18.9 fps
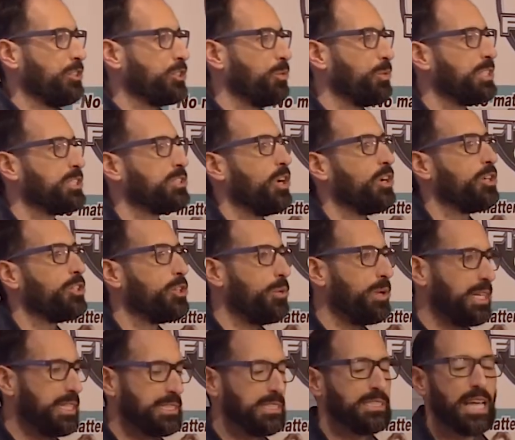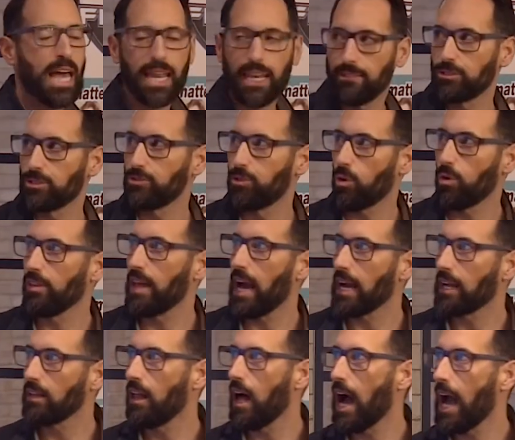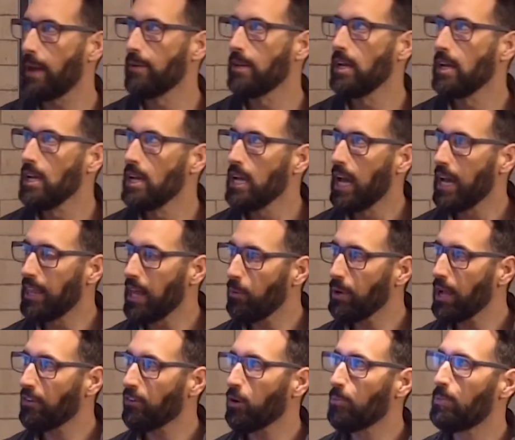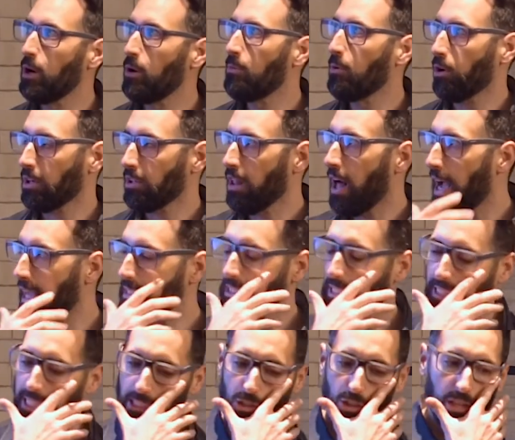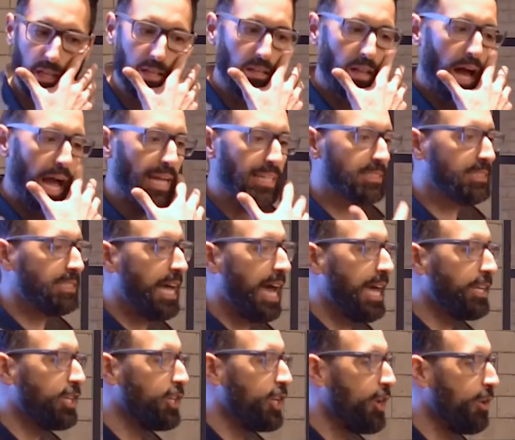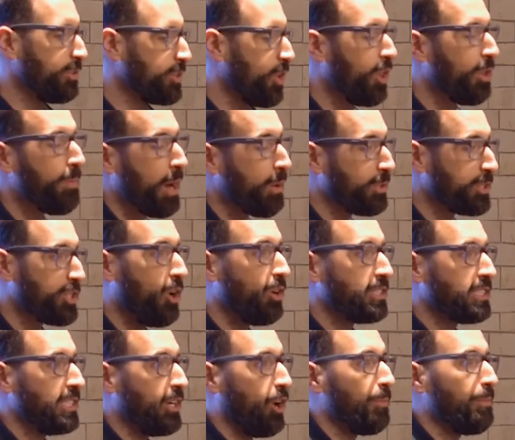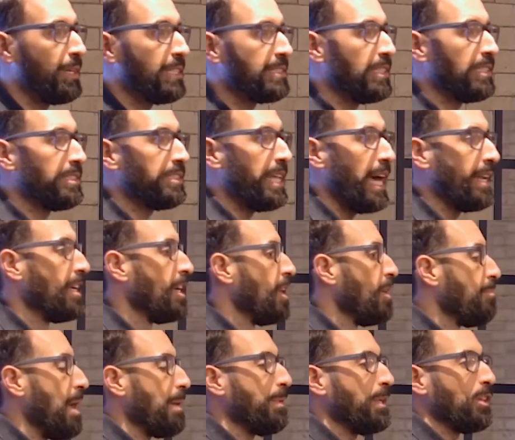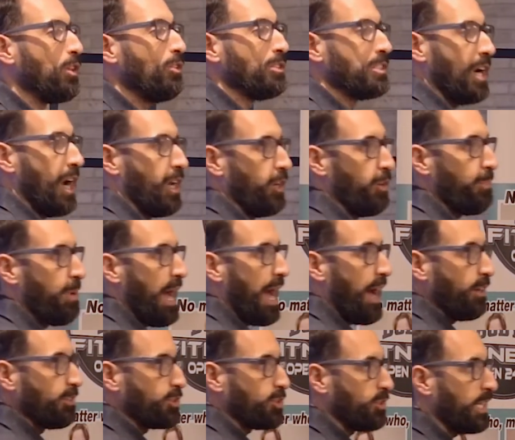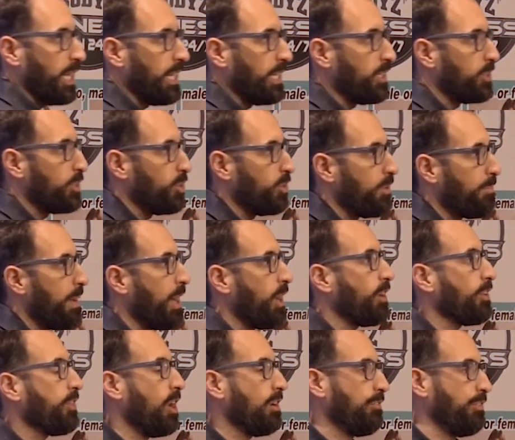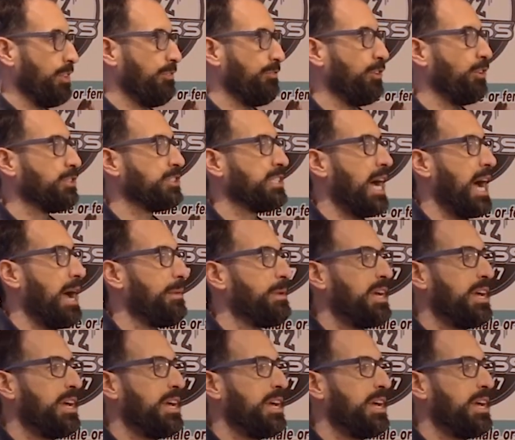So we started doing incentives for that client. And then we have our billboard clients, and these are the clients that, it's all about results in our business, that maybe lose 100 pounds, or they do the marathon for the first time.